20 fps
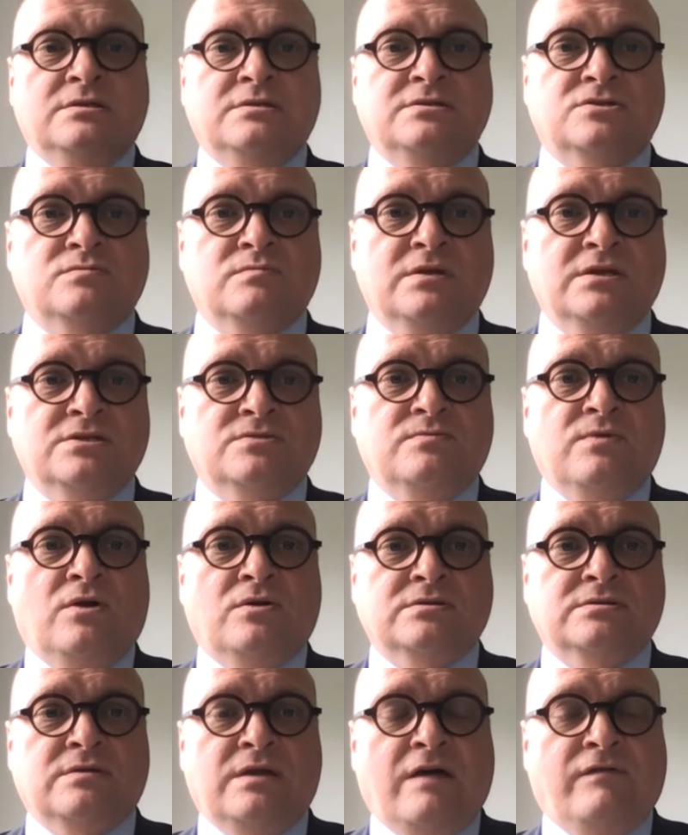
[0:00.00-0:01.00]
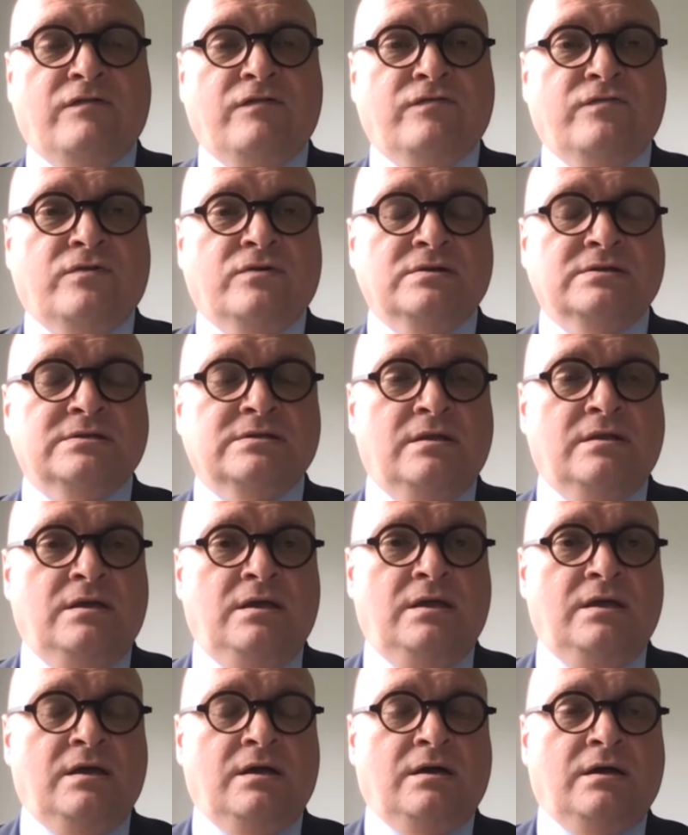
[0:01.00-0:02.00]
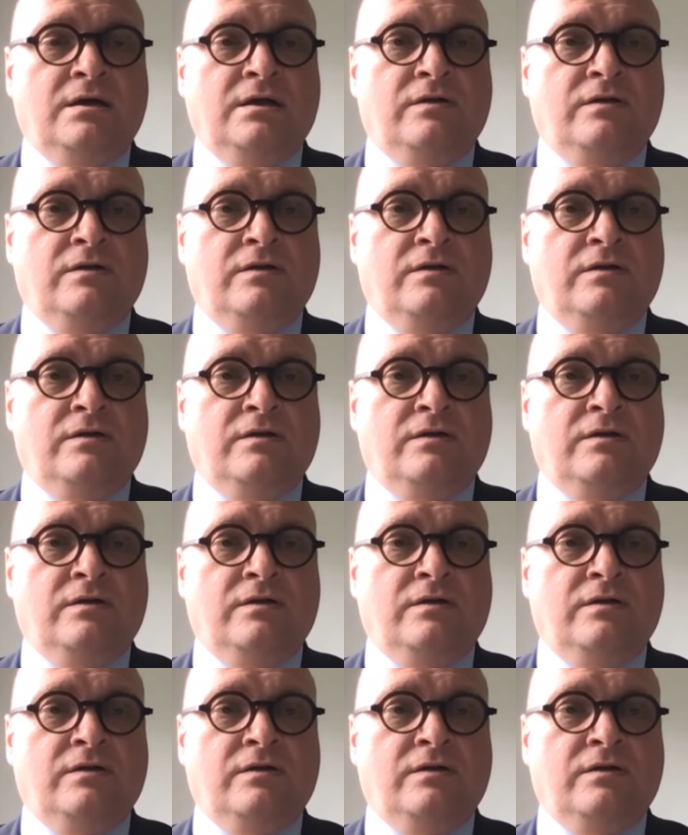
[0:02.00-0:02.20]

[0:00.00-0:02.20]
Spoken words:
instruments, we also have, of course, the